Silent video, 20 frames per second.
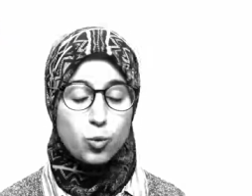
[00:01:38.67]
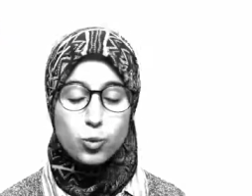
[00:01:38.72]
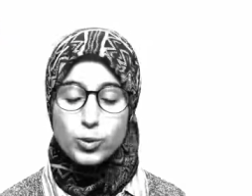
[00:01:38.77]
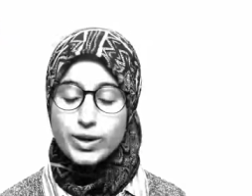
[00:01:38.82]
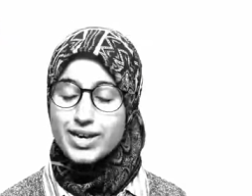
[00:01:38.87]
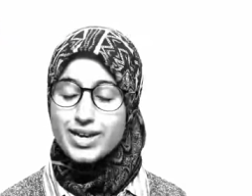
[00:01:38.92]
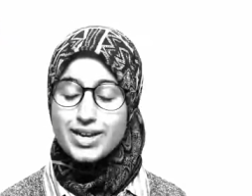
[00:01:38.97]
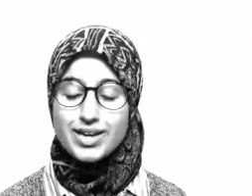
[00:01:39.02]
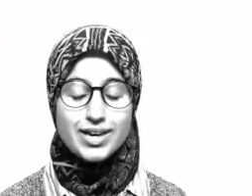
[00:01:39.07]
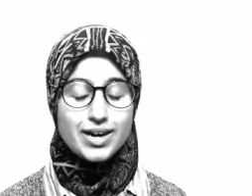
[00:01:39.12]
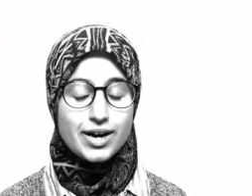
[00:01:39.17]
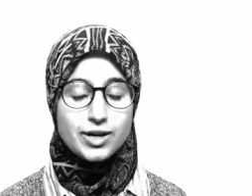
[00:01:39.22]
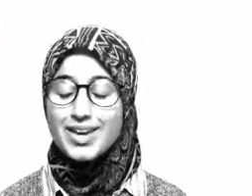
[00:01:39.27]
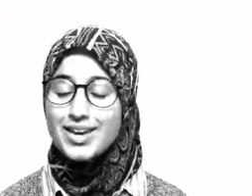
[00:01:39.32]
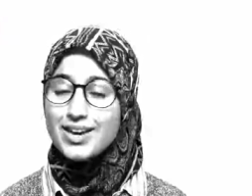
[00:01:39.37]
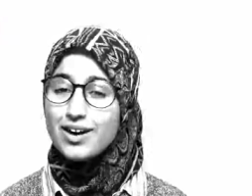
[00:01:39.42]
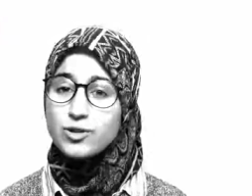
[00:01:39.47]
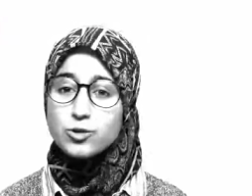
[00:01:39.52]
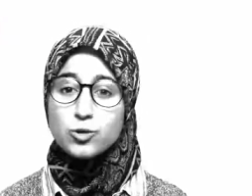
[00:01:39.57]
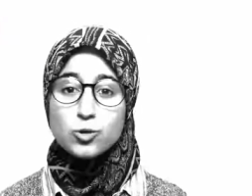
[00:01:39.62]
We
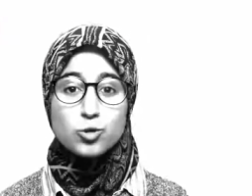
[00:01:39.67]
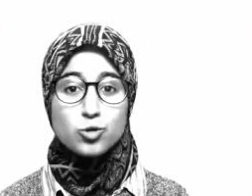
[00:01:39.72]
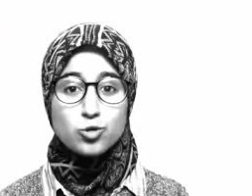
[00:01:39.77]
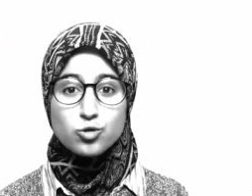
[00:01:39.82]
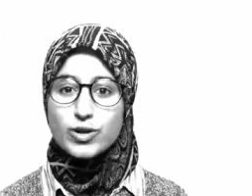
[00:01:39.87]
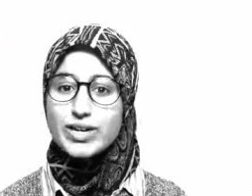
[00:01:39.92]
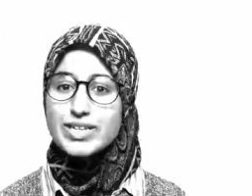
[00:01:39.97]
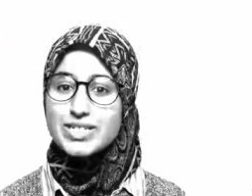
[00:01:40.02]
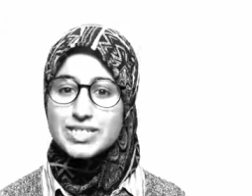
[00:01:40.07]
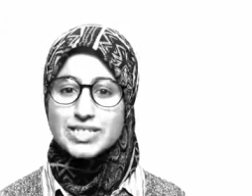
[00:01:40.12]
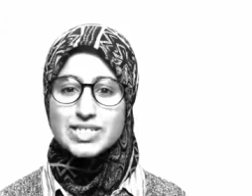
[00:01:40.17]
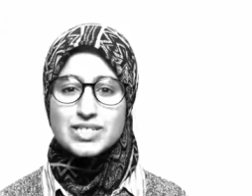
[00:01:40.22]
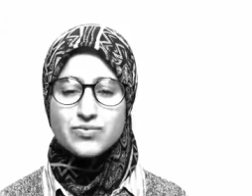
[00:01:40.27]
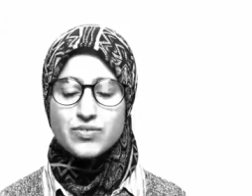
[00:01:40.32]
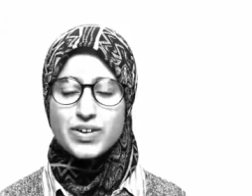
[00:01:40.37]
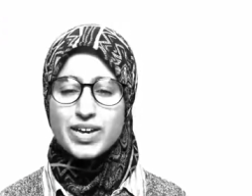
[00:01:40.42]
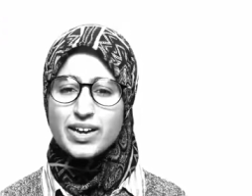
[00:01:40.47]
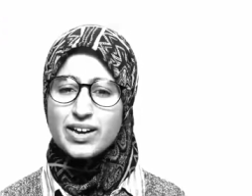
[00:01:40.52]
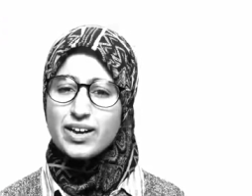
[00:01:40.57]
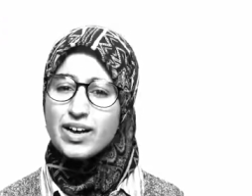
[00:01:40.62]
are your greatest
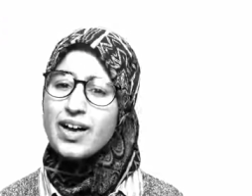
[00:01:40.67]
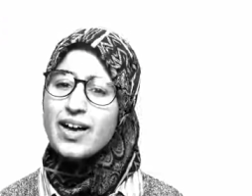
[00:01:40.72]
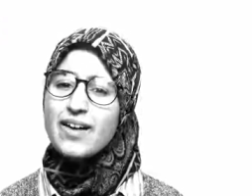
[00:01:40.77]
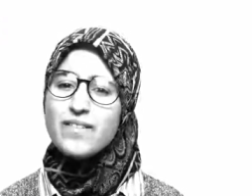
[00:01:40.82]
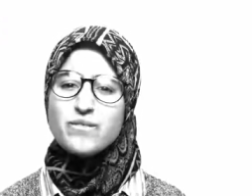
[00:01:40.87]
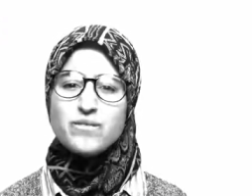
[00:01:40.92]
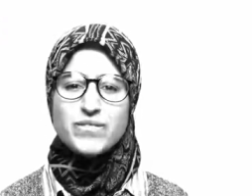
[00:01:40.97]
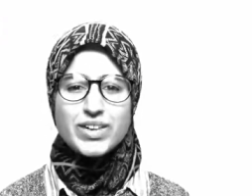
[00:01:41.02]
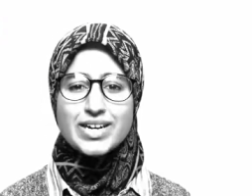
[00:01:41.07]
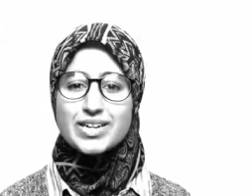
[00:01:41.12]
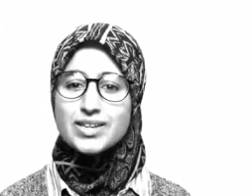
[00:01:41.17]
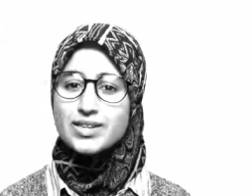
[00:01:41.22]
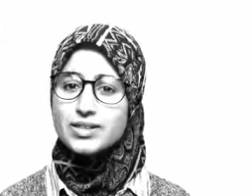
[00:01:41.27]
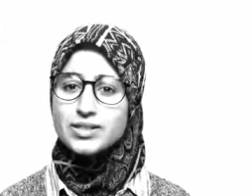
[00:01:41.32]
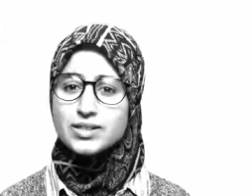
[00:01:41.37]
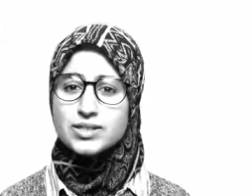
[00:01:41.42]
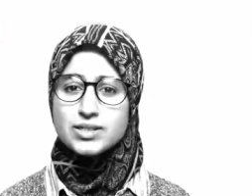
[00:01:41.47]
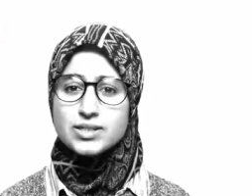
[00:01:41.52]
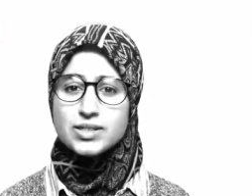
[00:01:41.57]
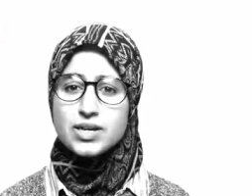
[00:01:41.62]
fear,
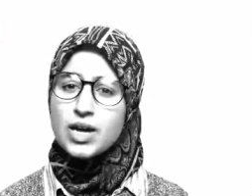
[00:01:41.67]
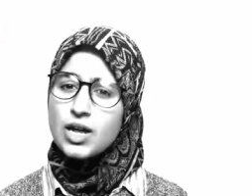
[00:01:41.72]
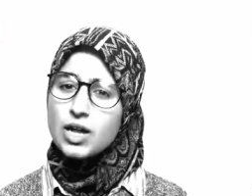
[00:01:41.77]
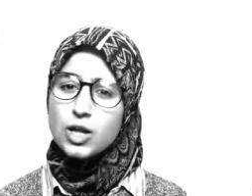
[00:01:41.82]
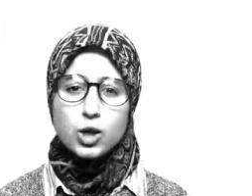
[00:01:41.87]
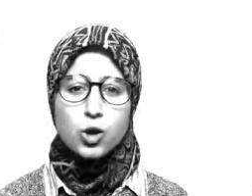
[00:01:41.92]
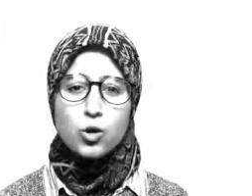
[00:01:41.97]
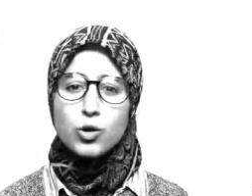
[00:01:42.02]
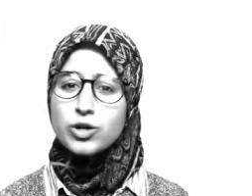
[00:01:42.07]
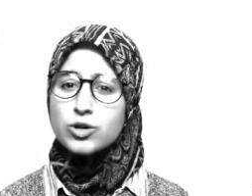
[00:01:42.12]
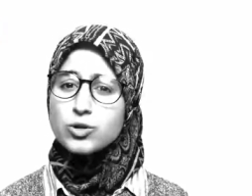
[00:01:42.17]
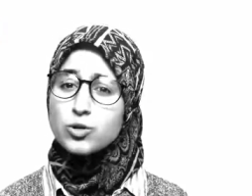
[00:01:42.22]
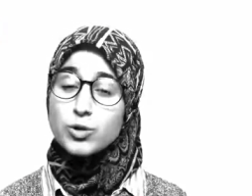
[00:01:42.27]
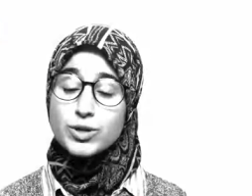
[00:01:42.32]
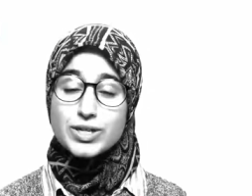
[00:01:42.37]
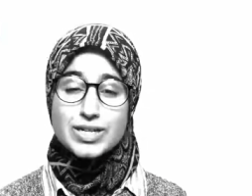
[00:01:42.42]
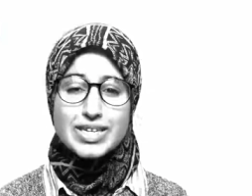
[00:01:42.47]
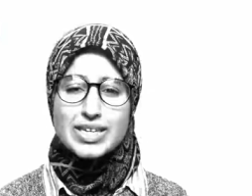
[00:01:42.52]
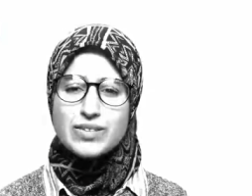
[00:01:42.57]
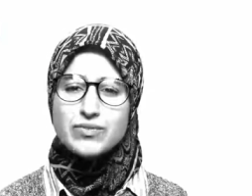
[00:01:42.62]
fearless, loyal
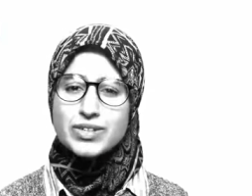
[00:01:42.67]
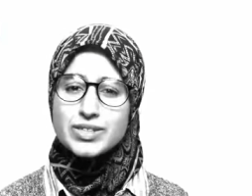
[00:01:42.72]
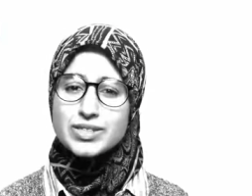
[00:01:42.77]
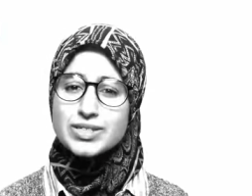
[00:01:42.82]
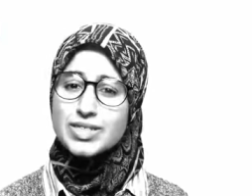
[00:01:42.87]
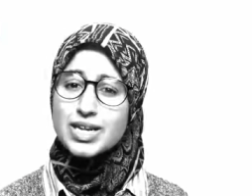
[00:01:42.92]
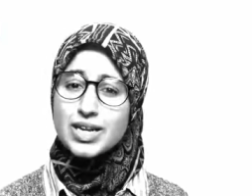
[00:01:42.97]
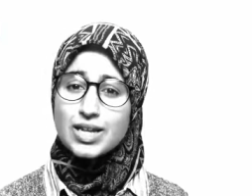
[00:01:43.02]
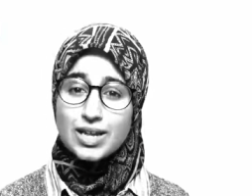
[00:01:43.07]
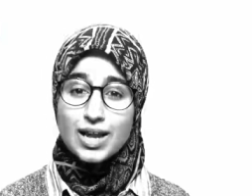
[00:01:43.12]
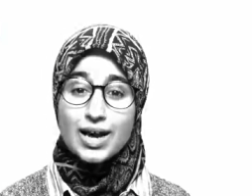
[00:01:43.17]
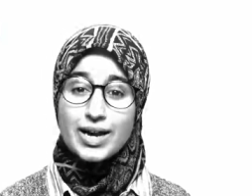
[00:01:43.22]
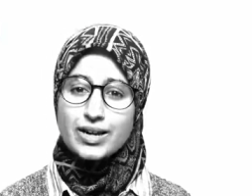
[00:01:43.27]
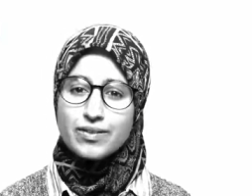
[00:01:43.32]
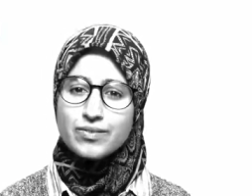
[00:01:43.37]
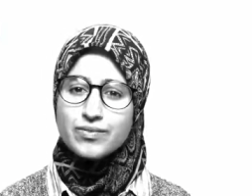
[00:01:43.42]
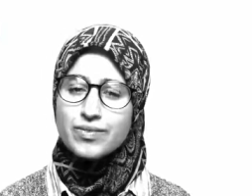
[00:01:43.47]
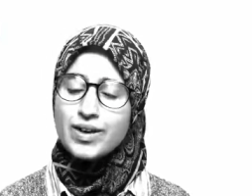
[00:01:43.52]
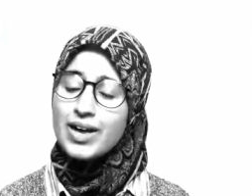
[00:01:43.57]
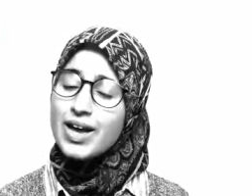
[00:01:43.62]
not even to
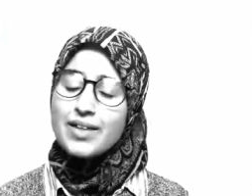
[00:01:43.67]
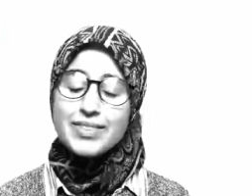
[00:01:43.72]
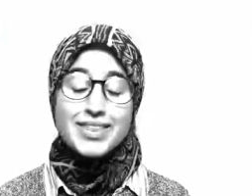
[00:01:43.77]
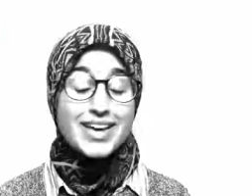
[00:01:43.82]
life.